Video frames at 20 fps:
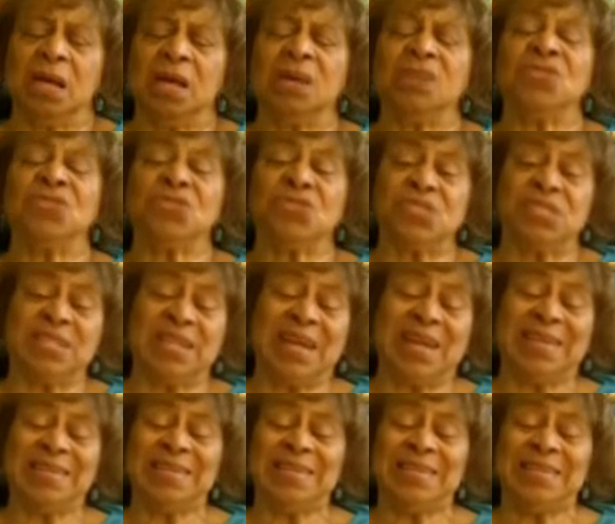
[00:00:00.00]

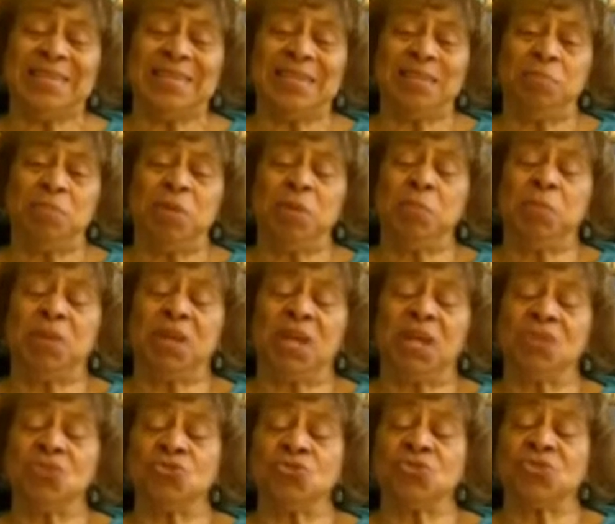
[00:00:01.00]
understanding, people
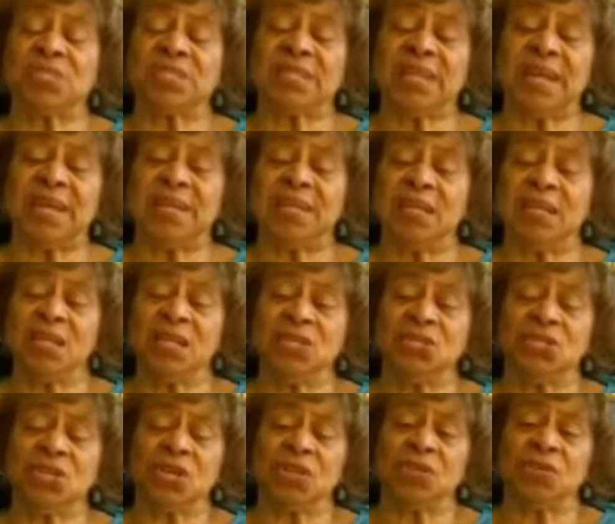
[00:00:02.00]
understanding
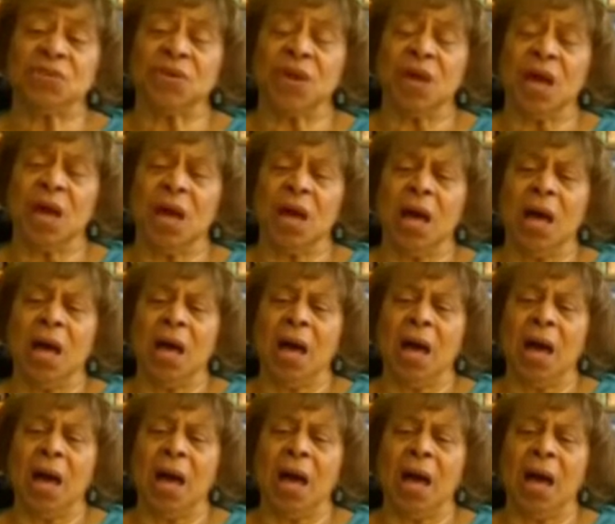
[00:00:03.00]
each other.
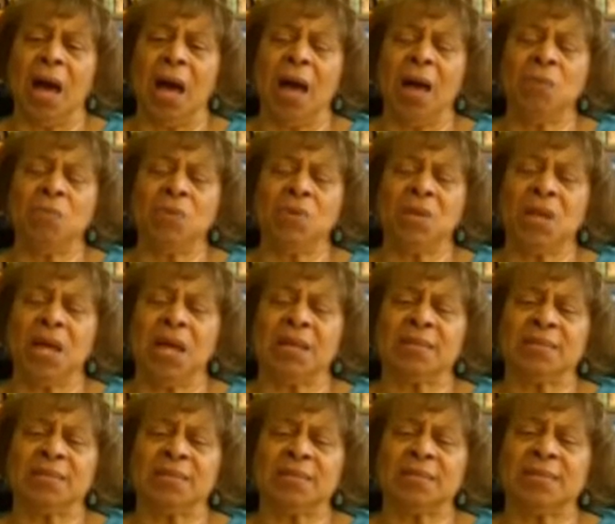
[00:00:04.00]
I would
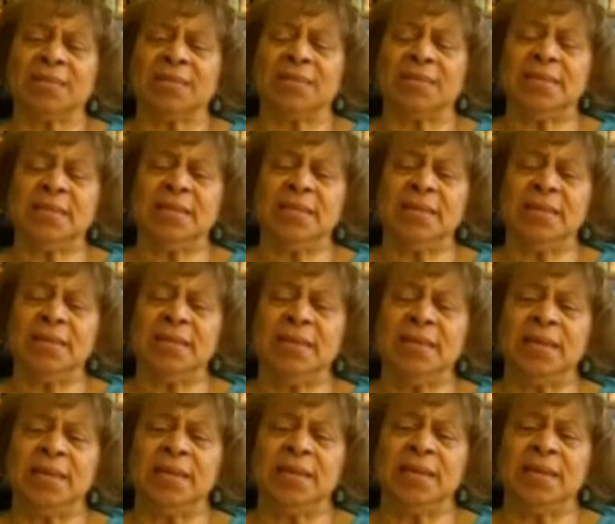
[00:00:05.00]
like to see